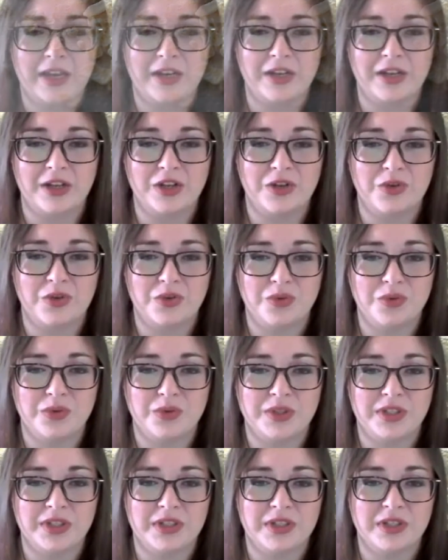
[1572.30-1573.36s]

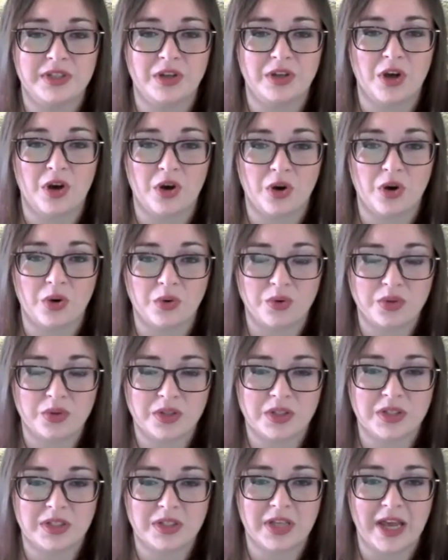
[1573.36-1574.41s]
use
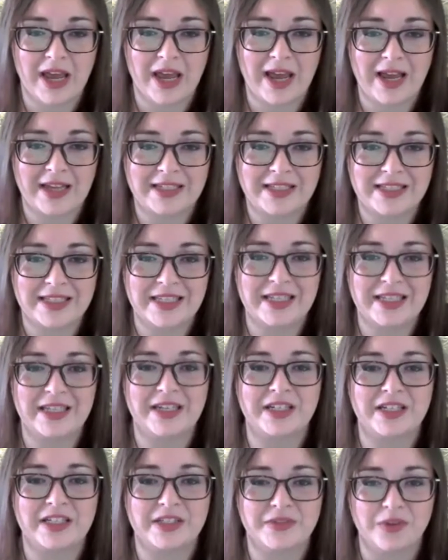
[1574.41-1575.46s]
oats as the
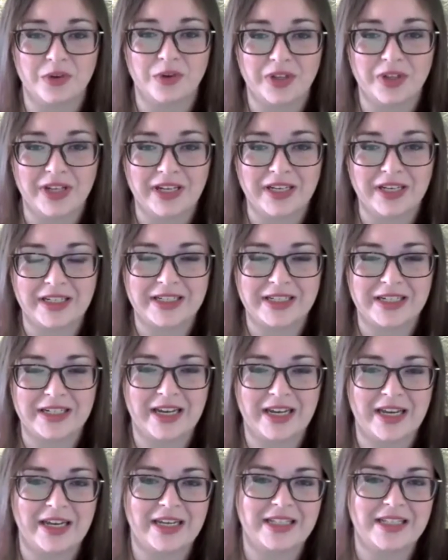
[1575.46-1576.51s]
exfoliant,
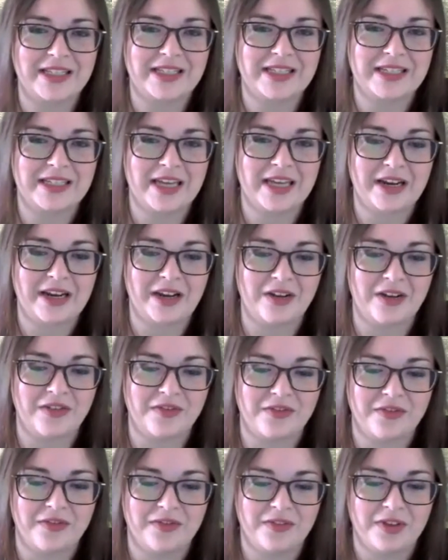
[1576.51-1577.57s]
again, instead of,
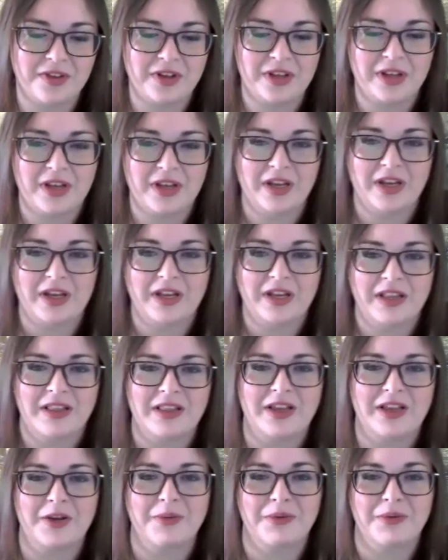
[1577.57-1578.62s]

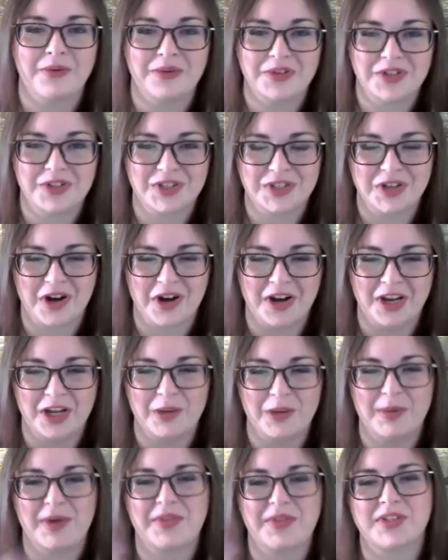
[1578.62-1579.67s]
like we were just talking
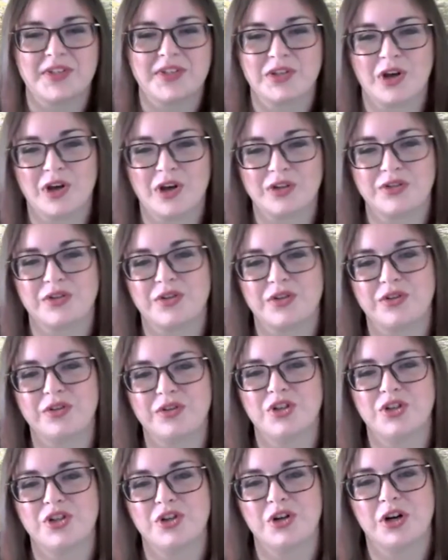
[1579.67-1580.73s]
about, the salt or the
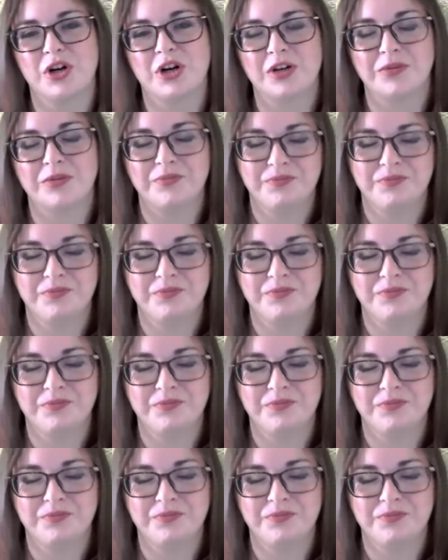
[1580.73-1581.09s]
sugar.